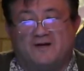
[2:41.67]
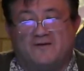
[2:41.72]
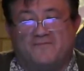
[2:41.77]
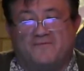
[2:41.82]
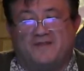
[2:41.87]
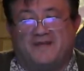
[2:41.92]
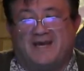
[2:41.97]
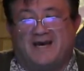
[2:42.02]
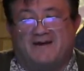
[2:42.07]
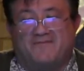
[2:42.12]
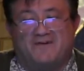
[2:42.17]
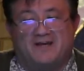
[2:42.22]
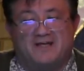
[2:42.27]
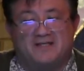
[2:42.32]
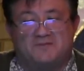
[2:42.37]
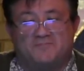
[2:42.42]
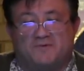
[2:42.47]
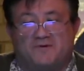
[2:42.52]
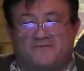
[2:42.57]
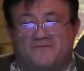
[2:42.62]
whiff of the
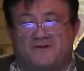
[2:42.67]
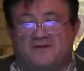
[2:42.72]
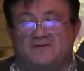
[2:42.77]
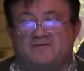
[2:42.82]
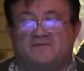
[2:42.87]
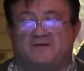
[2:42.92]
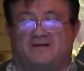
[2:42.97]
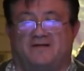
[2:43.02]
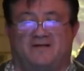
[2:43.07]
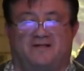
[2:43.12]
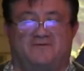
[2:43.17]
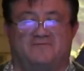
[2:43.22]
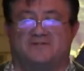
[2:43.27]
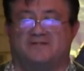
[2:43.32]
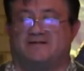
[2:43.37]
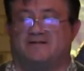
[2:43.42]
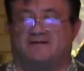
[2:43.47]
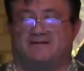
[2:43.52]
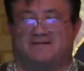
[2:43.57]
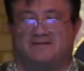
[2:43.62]
Afghan's perfume and he
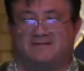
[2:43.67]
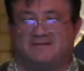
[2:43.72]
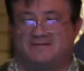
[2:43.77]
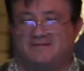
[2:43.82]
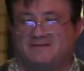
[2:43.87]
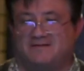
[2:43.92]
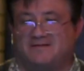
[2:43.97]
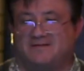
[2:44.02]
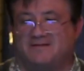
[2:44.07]
was gone.